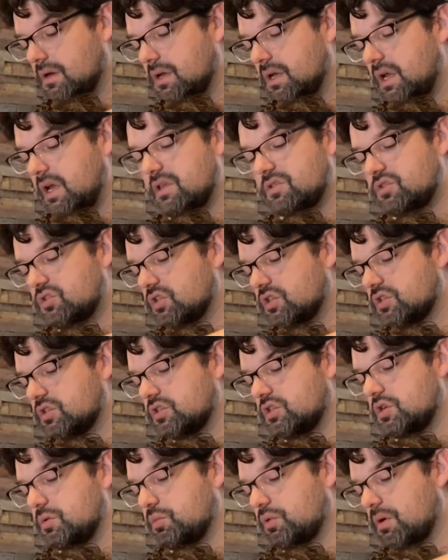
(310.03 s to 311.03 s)
It's just
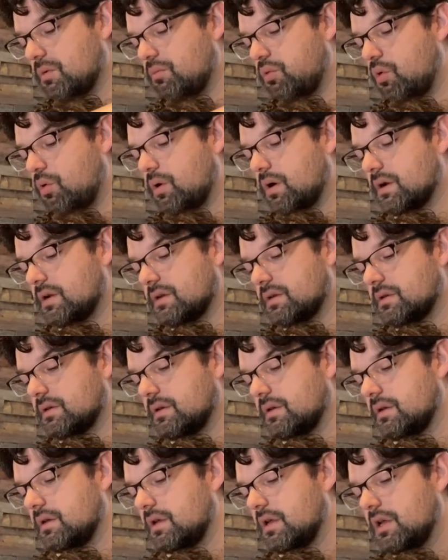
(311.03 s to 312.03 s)
super important.
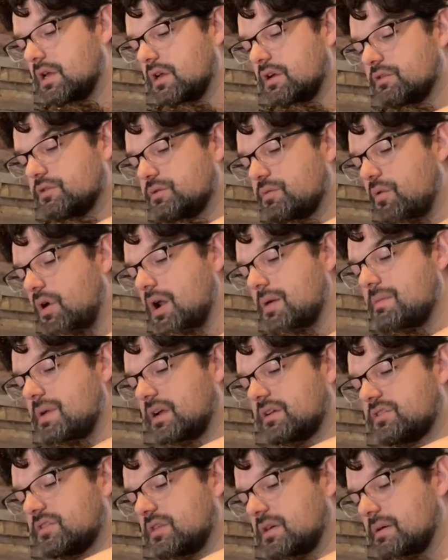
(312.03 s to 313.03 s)
So we want to
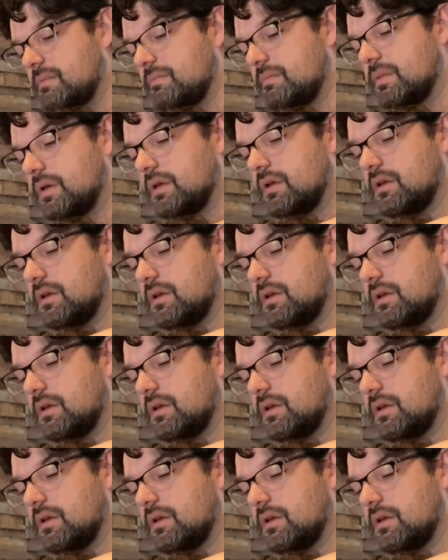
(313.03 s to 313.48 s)
mix them,